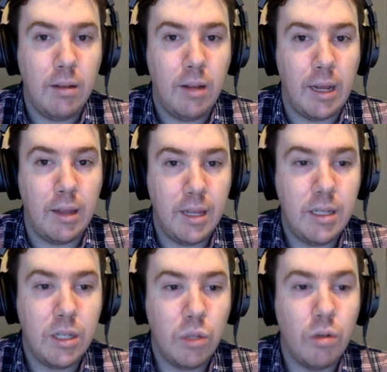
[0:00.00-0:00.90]
Like, this
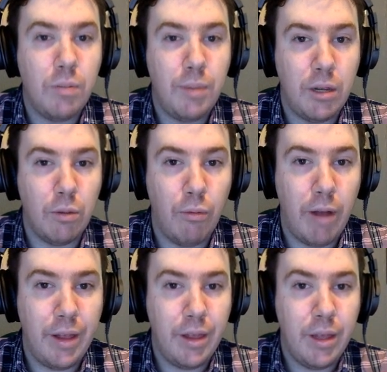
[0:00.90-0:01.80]
is going to be your
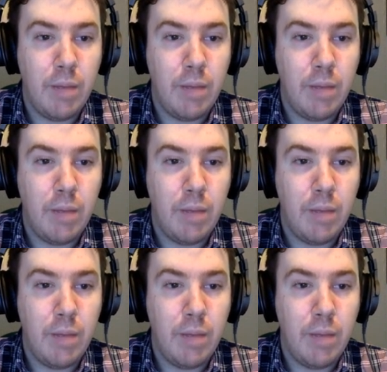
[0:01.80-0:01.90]
breath